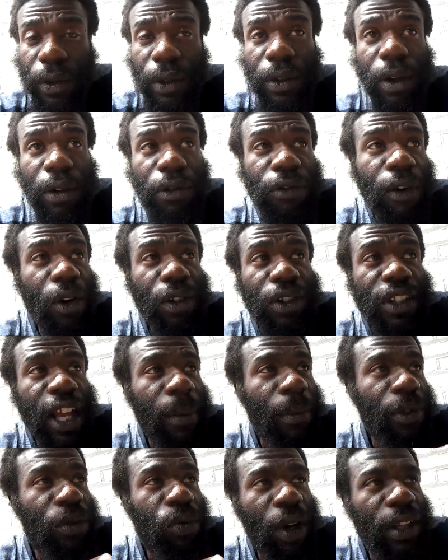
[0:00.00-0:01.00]
You know, the first
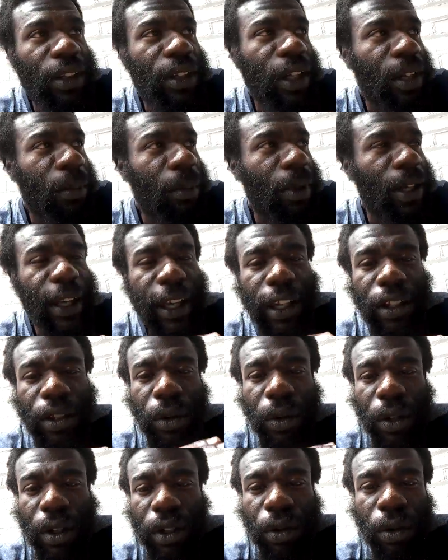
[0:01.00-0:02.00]
time, it's one thing to be
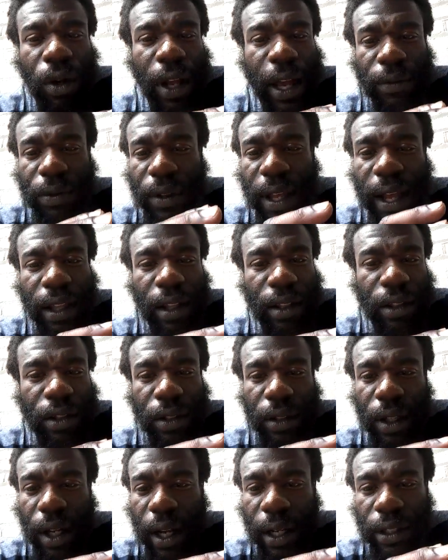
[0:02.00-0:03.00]
ignorant and you don't have
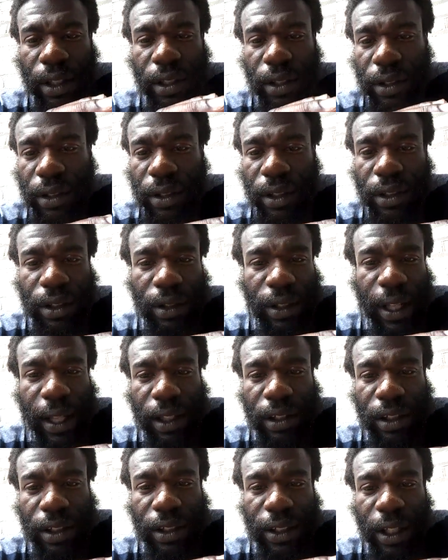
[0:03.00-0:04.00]
knowledge of consciousness and
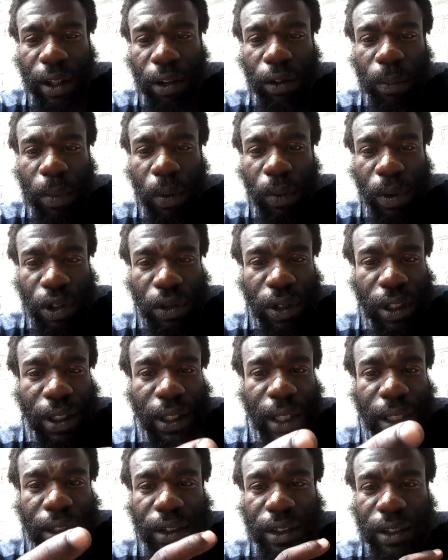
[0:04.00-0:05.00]
knowledge of self, but once you get
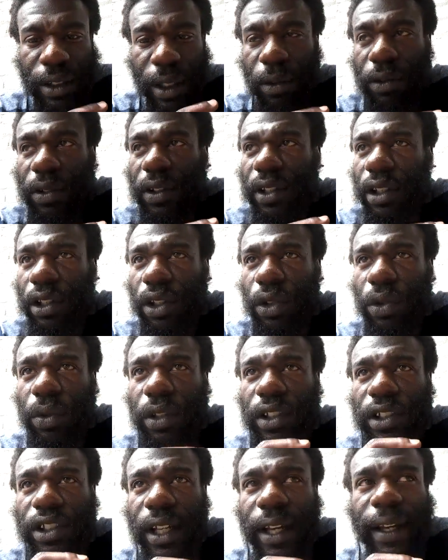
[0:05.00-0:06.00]
knowledge of self and then you
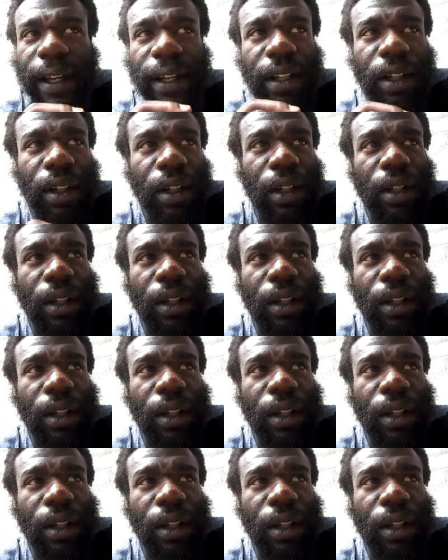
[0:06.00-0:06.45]
decide